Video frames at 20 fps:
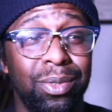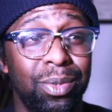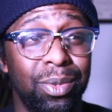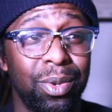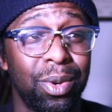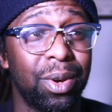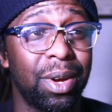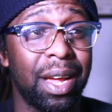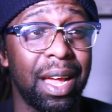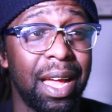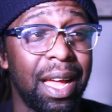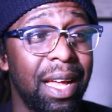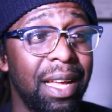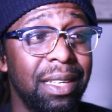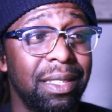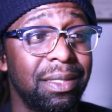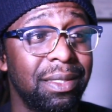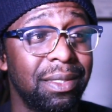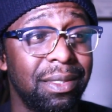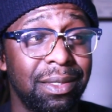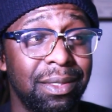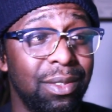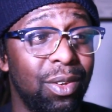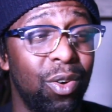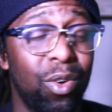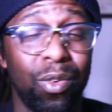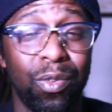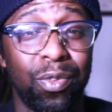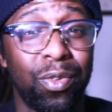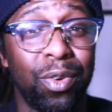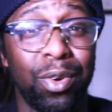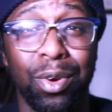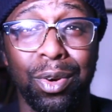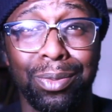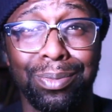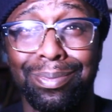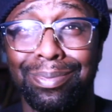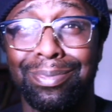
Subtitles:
New York has over